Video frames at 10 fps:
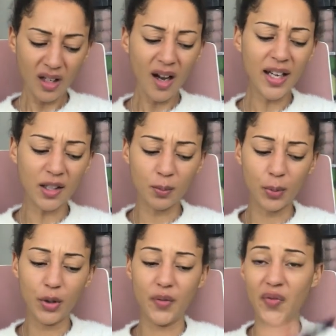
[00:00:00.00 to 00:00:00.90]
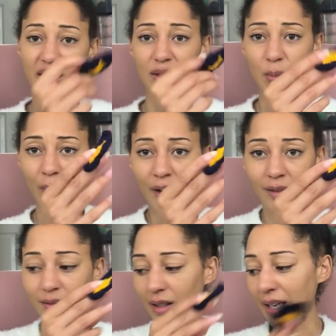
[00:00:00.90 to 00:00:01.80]
I can put this
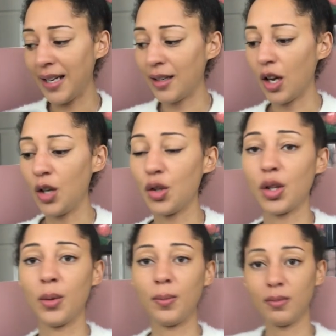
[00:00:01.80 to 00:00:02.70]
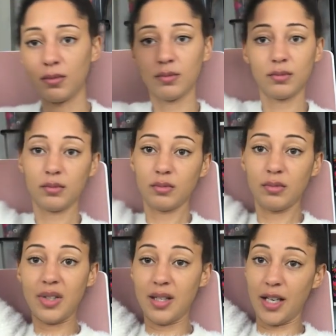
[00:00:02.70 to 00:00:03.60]
one in another
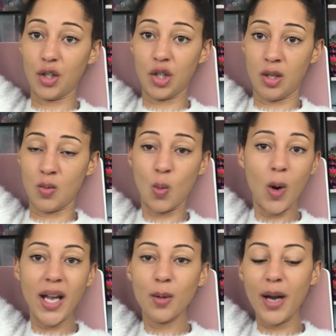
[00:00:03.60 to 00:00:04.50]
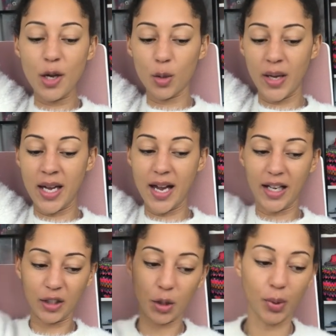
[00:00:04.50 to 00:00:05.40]
section way way up here
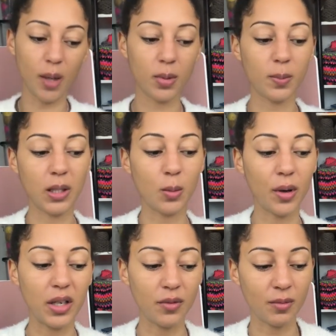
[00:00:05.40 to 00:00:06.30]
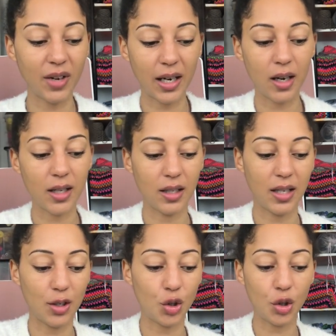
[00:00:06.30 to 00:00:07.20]
and you probably won't even realise that
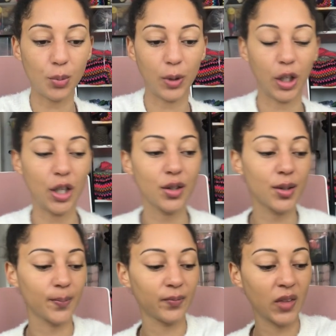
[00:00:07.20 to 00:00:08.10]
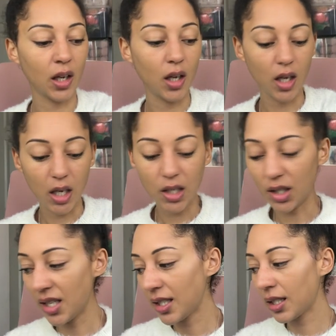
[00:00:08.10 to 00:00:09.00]
there's duplicates. So
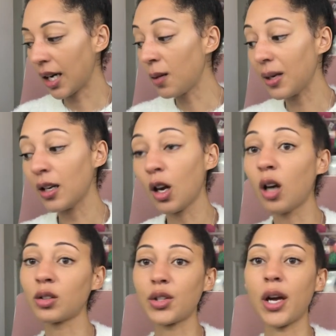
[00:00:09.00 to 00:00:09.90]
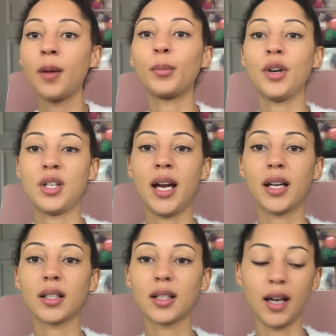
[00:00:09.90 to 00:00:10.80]
this is going to be a long-term
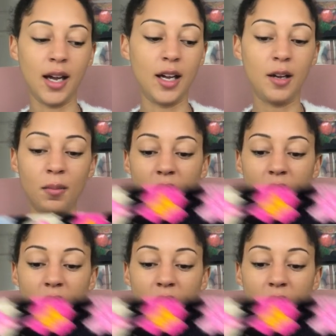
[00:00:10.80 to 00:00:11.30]
project. Um,